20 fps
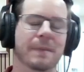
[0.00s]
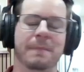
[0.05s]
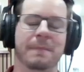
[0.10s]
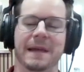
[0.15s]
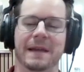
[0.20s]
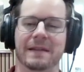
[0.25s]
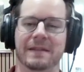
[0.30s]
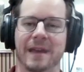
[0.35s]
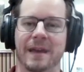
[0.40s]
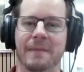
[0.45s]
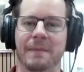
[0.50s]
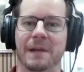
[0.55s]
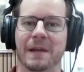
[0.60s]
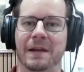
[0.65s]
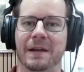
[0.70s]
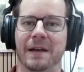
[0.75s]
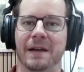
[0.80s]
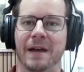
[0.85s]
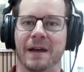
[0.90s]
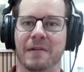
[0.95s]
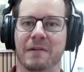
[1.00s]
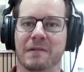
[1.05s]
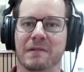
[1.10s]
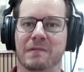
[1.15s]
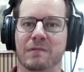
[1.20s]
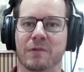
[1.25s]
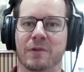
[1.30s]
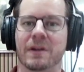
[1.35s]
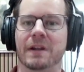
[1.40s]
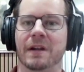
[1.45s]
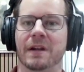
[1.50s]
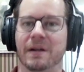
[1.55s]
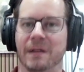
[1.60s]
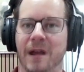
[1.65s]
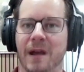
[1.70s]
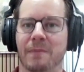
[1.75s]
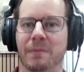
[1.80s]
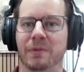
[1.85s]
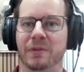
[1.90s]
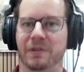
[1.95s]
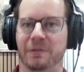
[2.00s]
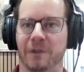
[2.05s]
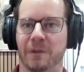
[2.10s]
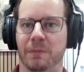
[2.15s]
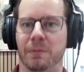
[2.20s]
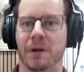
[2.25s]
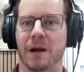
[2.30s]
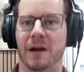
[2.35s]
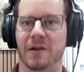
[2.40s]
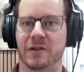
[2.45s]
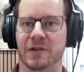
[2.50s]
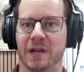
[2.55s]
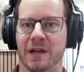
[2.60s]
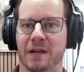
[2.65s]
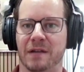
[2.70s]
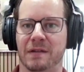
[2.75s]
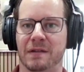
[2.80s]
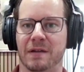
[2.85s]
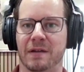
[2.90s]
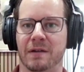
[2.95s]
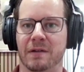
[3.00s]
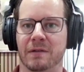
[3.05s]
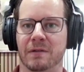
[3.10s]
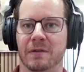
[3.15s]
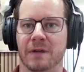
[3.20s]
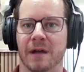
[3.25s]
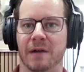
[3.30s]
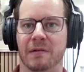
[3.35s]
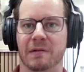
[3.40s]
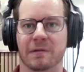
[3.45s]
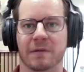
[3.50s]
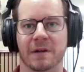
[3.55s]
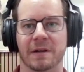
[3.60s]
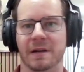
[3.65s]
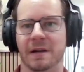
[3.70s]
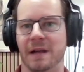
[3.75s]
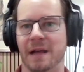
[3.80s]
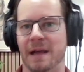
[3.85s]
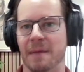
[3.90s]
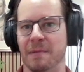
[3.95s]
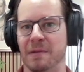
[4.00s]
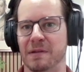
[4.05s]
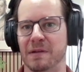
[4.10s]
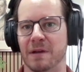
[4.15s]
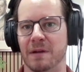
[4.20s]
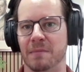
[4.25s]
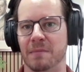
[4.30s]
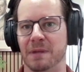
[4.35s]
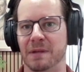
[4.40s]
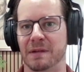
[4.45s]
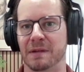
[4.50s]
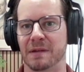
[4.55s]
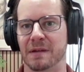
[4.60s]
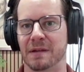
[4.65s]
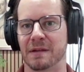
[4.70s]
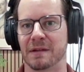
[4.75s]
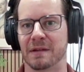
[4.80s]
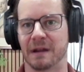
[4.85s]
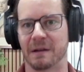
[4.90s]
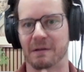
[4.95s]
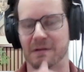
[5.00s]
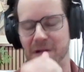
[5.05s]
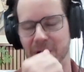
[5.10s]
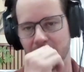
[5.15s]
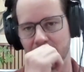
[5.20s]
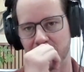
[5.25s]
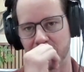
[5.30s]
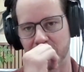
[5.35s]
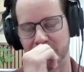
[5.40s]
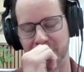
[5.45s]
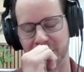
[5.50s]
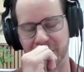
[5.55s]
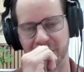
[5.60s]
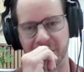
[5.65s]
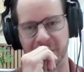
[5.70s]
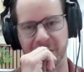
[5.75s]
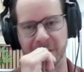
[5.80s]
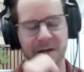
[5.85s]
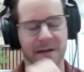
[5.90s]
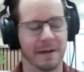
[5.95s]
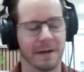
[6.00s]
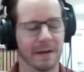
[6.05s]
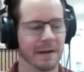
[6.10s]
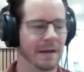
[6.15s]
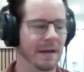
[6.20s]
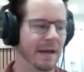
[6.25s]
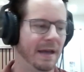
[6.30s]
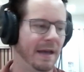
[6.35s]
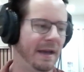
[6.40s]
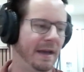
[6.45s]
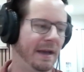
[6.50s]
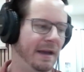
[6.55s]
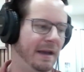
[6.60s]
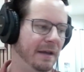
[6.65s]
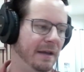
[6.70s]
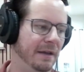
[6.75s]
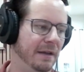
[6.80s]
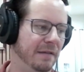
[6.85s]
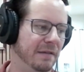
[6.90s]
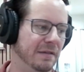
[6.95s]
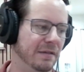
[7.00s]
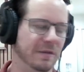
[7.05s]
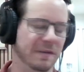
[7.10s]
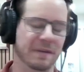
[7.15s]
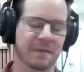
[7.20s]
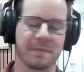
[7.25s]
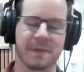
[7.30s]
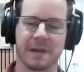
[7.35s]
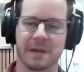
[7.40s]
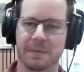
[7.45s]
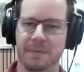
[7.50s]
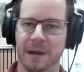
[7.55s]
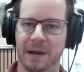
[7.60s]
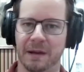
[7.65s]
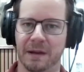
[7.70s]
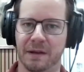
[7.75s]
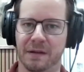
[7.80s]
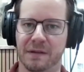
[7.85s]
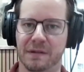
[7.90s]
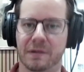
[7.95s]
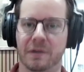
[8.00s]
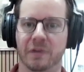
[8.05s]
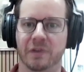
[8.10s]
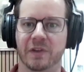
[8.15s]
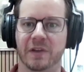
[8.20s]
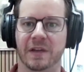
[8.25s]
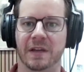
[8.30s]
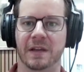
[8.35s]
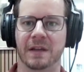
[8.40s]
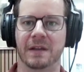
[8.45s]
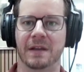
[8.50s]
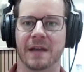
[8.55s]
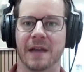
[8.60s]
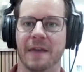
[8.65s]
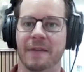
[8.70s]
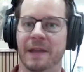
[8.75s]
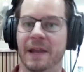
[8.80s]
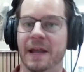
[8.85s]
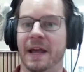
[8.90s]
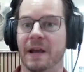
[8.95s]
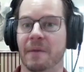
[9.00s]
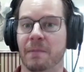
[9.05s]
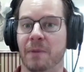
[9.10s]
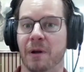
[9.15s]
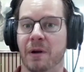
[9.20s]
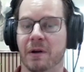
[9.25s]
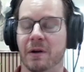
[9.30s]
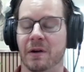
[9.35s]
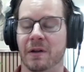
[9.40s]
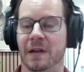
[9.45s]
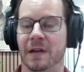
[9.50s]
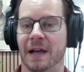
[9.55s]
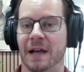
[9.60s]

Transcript: the pandemic. I was working on a couple different projects. So I was running an Amazon business and I was an entrepreneur and I was doing some independent consulting. And then I had a partner that